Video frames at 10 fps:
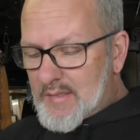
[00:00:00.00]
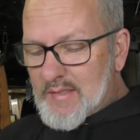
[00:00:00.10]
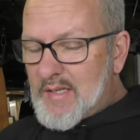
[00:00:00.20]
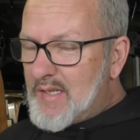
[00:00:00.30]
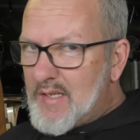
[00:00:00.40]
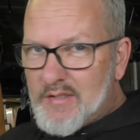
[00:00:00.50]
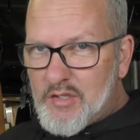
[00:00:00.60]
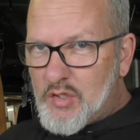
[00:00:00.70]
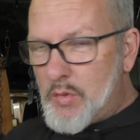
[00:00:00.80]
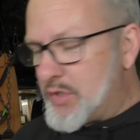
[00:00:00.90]

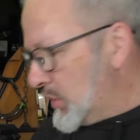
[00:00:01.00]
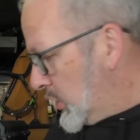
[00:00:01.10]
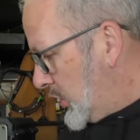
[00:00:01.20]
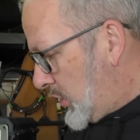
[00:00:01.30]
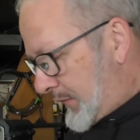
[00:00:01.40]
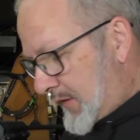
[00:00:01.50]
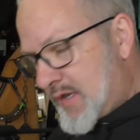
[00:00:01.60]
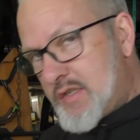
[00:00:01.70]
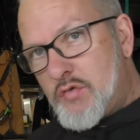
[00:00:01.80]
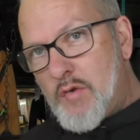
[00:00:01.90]
to switch it on and off. You
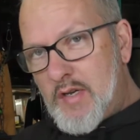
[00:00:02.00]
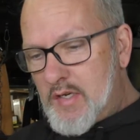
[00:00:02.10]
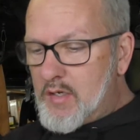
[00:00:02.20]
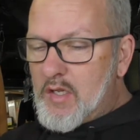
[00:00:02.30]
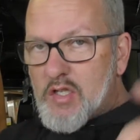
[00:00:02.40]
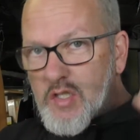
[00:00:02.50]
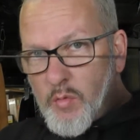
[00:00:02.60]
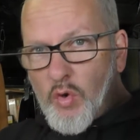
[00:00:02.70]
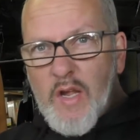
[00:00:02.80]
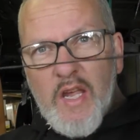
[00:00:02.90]
can just run your
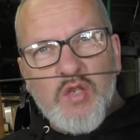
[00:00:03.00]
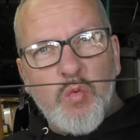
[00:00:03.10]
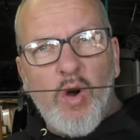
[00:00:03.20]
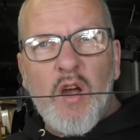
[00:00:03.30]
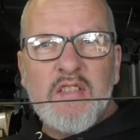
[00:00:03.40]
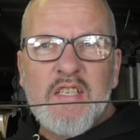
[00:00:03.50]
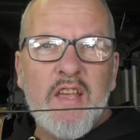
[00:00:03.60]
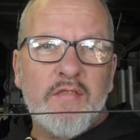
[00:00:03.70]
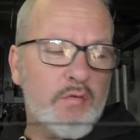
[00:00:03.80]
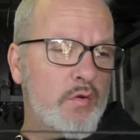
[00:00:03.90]
small gauge wire,
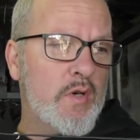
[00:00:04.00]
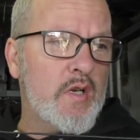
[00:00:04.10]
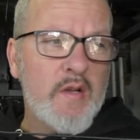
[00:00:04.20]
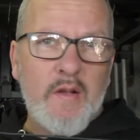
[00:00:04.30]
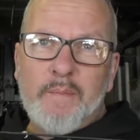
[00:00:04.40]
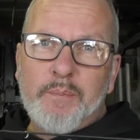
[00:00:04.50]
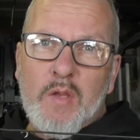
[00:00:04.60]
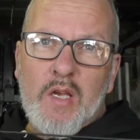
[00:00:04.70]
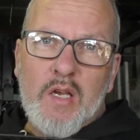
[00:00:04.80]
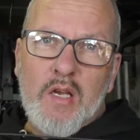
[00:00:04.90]
say through
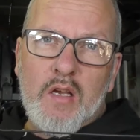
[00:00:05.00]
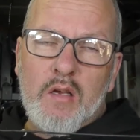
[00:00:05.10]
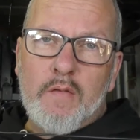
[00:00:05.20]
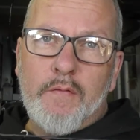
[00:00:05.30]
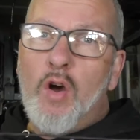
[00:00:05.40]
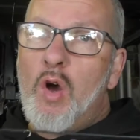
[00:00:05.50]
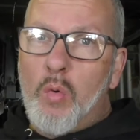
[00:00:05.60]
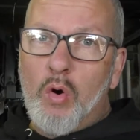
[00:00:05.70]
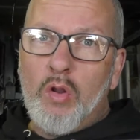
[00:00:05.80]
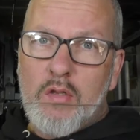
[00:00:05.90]
a
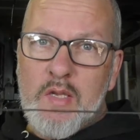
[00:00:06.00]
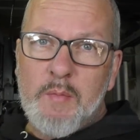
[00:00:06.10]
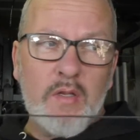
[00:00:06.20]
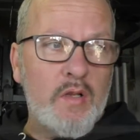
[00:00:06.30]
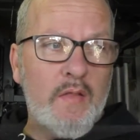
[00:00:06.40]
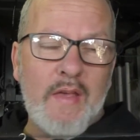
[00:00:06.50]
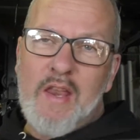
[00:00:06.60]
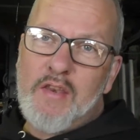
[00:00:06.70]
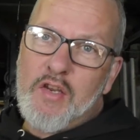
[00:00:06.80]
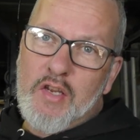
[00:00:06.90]
firewall or something like
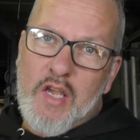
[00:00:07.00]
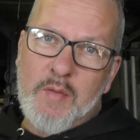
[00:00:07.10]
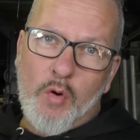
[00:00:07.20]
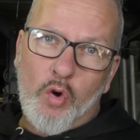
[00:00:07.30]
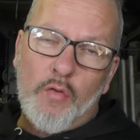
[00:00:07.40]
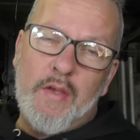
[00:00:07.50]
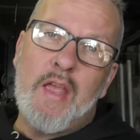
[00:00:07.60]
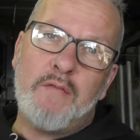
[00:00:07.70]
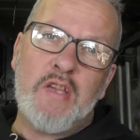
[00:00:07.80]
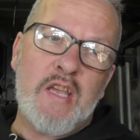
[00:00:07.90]
that, and you can keep all the
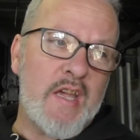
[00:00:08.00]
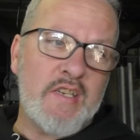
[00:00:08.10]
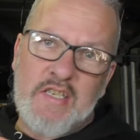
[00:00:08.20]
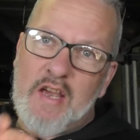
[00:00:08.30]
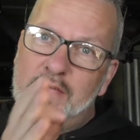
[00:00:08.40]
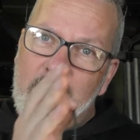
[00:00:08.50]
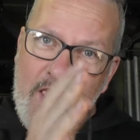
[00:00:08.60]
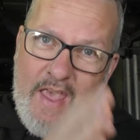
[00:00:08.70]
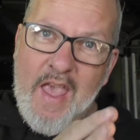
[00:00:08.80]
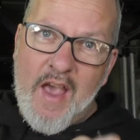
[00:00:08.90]
heavy gauge
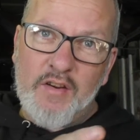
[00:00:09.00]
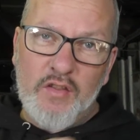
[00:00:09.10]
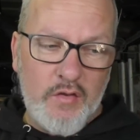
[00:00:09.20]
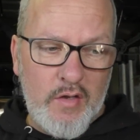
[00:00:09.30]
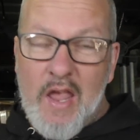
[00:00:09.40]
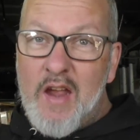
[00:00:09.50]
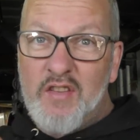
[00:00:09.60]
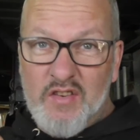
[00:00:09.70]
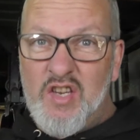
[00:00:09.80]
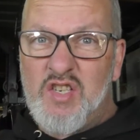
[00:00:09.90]
stuff out in the
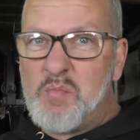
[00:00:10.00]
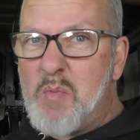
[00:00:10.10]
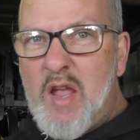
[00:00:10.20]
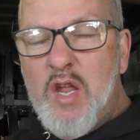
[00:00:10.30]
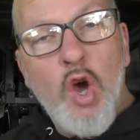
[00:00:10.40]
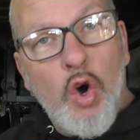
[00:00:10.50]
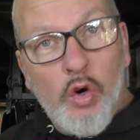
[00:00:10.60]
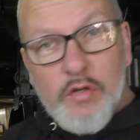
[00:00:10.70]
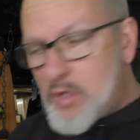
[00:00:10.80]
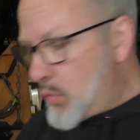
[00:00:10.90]
engine bay
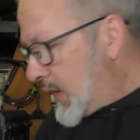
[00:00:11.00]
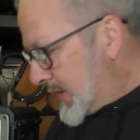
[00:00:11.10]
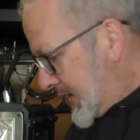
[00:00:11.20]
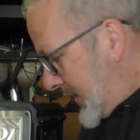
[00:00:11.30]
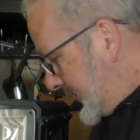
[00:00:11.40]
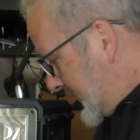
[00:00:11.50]
or somewhere safe.